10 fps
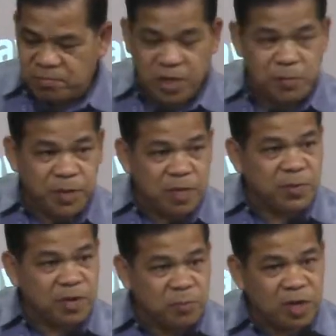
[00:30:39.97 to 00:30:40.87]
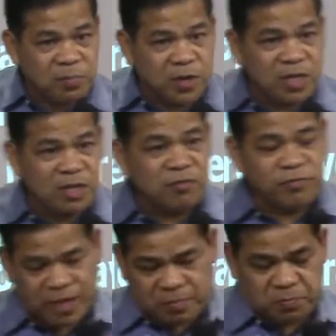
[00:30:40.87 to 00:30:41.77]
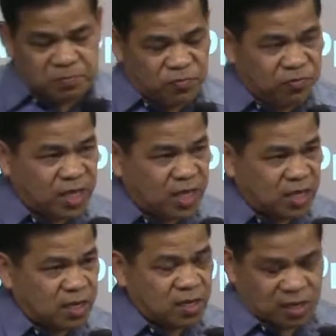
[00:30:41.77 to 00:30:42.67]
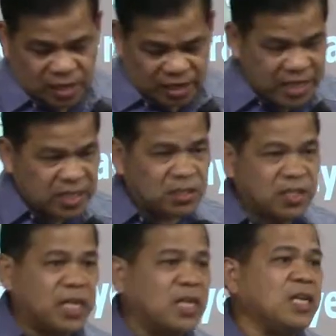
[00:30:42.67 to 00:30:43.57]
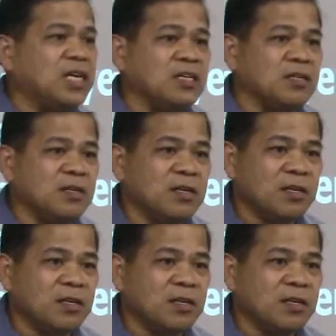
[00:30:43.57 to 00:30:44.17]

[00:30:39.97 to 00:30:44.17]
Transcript: Pray. We release the healing.